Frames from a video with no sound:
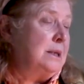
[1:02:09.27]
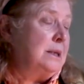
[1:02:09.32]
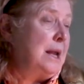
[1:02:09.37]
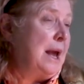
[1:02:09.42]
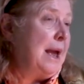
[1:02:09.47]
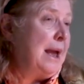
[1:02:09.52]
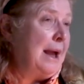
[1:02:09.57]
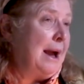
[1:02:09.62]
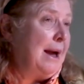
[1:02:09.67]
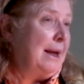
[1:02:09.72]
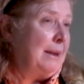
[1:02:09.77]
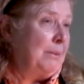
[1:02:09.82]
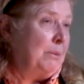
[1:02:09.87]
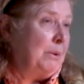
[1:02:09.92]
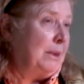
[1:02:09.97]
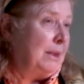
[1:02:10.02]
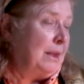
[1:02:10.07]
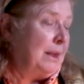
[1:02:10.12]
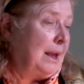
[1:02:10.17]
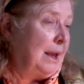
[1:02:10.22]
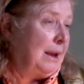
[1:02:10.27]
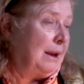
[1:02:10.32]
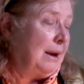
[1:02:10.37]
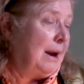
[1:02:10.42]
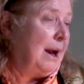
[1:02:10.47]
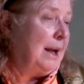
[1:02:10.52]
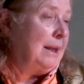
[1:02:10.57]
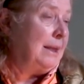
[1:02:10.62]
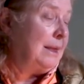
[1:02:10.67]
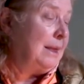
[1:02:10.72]
day, I would think,
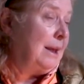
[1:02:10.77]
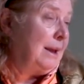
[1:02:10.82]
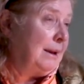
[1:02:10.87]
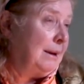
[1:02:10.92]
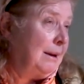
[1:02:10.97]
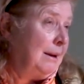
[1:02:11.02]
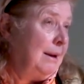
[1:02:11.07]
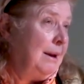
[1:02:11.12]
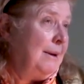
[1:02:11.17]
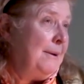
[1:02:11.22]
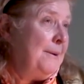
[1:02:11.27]
I think,